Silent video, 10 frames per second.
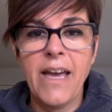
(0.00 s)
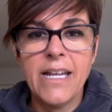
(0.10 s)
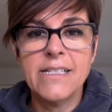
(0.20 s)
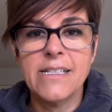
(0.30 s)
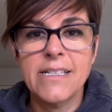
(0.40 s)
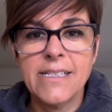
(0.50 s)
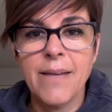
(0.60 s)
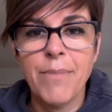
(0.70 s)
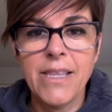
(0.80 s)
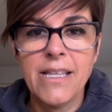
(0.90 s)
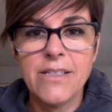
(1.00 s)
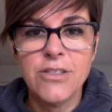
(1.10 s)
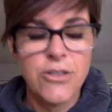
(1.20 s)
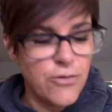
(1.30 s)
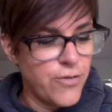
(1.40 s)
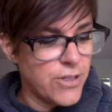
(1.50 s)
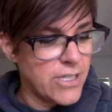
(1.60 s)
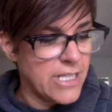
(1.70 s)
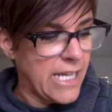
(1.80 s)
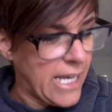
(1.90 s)
that is an assignment that's due for
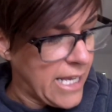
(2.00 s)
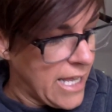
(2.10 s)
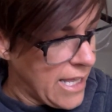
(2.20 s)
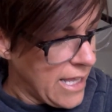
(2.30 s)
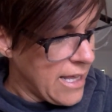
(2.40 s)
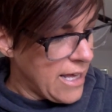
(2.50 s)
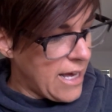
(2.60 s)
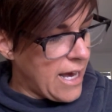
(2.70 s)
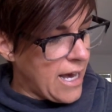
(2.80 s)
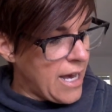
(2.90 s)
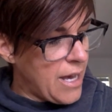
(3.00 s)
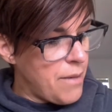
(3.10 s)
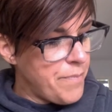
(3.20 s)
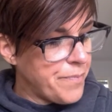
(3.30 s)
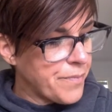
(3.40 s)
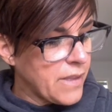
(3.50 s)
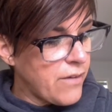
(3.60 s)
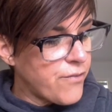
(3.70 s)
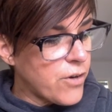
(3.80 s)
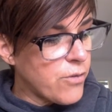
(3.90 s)
today.
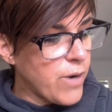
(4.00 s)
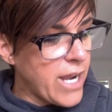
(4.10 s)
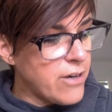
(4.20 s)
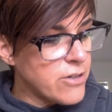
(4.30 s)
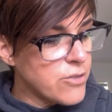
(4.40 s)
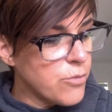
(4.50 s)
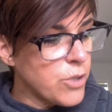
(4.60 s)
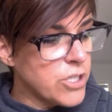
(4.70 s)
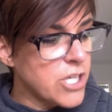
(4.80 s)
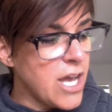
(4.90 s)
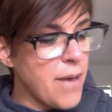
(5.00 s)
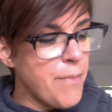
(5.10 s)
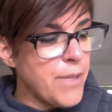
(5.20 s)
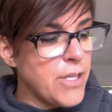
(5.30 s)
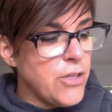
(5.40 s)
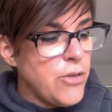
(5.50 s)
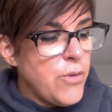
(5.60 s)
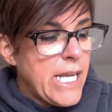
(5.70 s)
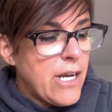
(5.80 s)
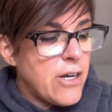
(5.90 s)
For Writer's Workshop,
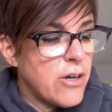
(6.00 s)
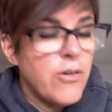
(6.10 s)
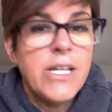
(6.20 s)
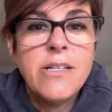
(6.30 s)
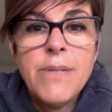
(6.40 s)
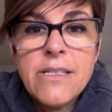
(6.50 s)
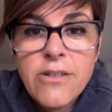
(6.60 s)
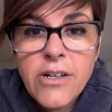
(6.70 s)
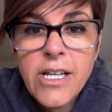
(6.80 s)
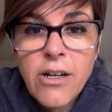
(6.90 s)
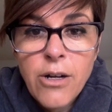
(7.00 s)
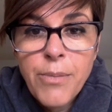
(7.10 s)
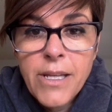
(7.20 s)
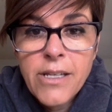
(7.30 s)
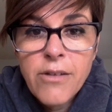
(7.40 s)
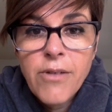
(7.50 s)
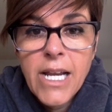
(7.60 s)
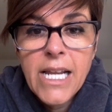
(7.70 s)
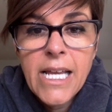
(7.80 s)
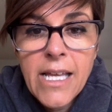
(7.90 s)
we are going to be starting our opinion
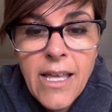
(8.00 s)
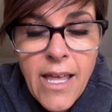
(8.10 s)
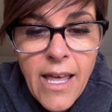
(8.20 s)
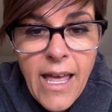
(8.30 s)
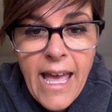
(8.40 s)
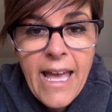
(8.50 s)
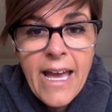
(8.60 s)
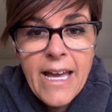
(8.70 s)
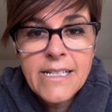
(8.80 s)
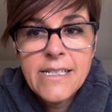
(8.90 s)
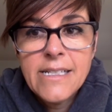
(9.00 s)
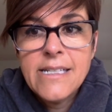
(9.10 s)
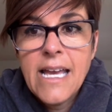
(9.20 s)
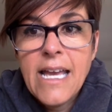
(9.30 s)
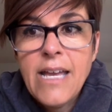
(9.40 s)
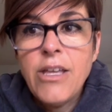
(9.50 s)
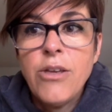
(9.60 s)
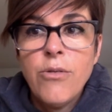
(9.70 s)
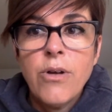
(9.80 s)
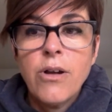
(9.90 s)
writing, and today
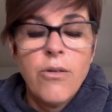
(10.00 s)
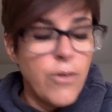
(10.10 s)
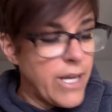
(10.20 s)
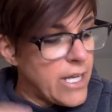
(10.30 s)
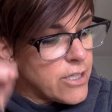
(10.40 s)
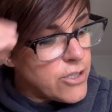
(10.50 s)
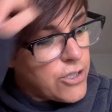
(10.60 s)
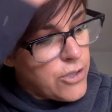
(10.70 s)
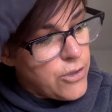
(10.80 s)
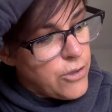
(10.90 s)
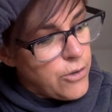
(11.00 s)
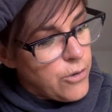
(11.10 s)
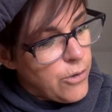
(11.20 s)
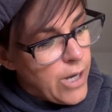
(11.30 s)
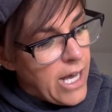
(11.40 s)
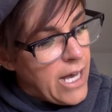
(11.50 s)
you are going to